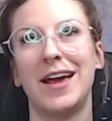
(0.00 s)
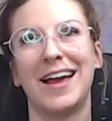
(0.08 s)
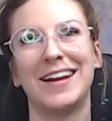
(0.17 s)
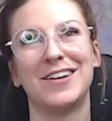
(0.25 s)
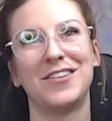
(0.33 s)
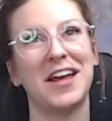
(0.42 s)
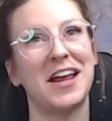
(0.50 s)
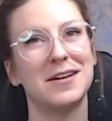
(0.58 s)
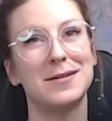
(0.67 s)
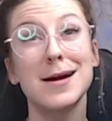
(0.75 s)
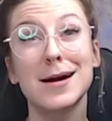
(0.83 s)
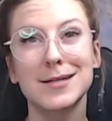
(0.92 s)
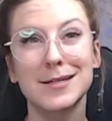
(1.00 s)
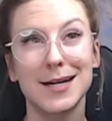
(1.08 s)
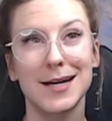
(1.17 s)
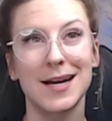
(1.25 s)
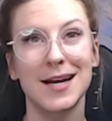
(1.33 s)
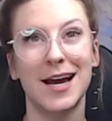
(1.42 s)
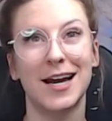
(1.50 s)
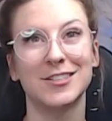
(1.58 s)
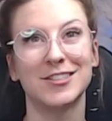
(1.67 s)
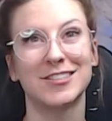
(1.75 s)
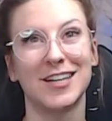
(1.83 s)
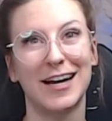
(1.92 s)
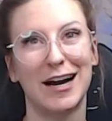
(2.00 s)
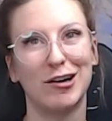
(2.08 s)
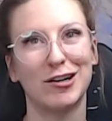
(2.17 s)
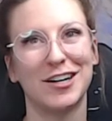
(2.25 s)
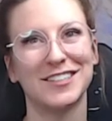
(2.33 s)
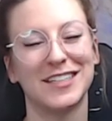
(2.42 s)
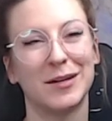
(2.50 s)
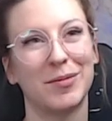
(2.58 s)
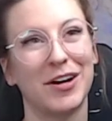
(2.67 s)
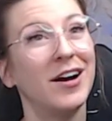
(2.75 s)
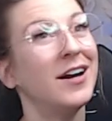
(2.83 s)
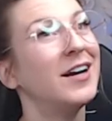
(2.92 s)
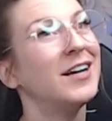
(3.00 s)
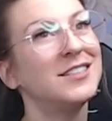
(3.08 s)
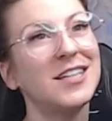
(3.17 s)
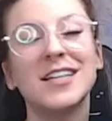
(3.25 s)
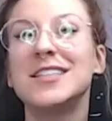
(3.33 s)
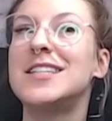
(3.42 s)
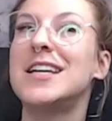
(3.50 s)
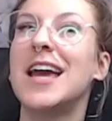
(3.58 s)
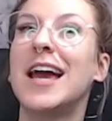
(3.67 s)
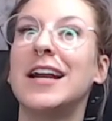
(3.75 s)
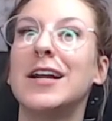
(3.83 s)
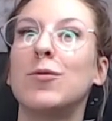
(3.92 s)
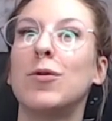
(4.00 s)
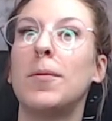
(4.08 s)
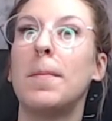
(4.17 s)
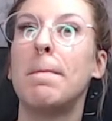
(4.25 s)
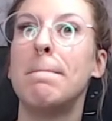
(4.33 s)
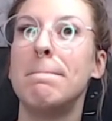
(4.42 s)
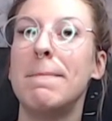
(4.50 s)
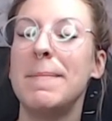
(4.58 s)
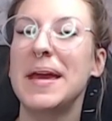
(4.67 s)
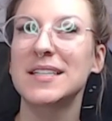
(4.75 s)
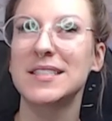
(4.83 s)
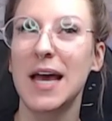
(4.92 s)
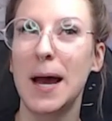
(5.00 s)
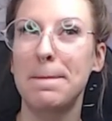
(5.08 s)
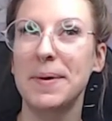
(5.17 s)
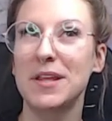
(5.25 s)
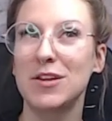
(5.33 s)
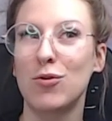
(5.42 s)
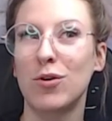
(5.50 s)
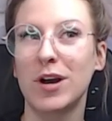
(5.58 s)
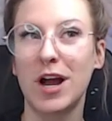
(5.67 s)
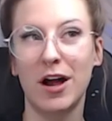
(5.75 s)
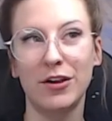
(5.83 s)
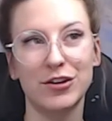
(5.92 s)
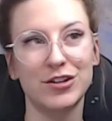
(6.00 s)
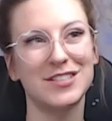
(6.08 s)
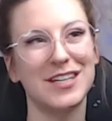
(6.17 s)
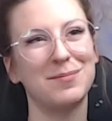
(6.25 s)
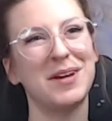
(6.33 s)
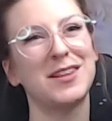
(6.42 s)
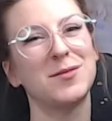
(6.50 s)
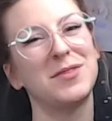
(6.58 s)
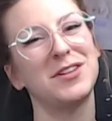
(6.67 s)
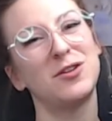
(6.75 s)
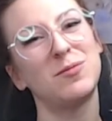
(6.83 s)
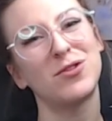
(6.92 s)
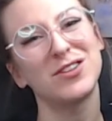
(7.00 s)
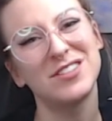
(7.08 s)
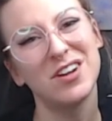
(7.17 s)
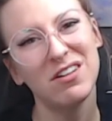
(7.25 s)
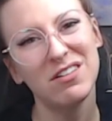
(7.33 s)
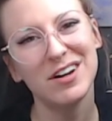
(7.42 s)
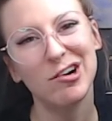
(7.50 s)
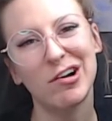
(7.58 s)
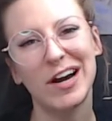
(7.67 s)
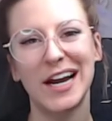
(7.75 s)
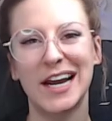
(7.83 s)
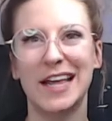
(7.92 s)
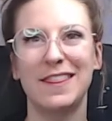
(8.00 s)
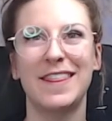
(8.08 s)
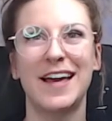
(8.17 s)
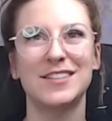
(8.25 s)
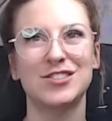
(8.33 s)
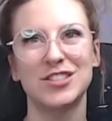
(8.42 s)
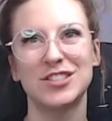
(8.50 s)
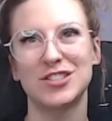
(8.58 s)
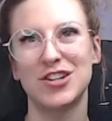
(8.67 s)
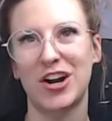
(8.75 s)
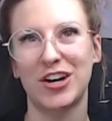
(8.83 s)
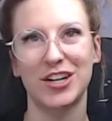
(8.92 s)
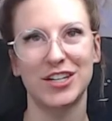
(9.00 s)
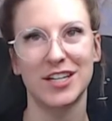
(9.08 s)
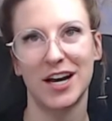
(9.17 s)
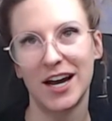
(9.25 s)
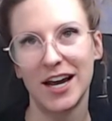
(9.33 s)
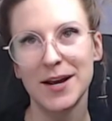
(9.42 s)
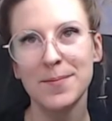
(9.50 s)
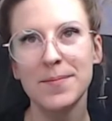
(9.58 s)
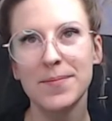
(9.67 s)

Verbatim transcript: And it'll get dusty. Yeah, just like Algon said up there. Dusty and it will mix up your colors and make them a little more dull and gray. And that's just not a good time.